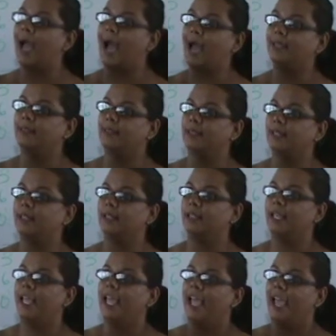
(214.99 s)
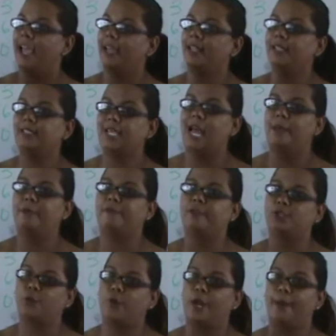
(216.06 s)
handle any type of
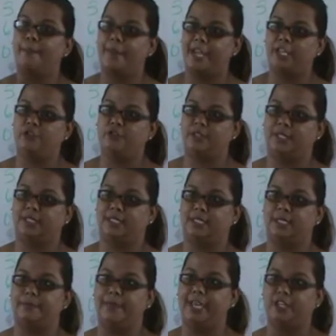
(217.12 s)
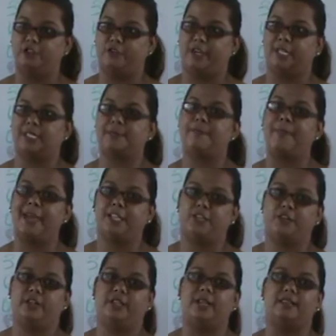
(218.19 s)
square matrix
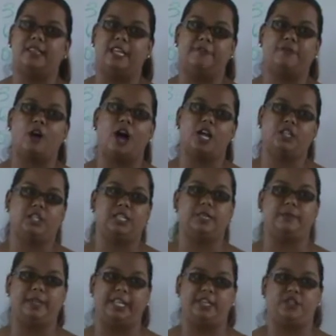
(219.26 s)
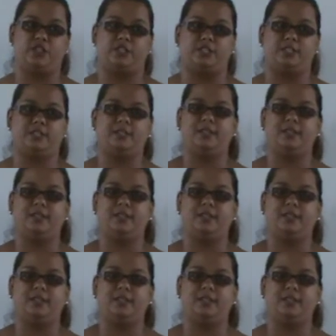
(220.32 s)
better than naive Gaussian elimination.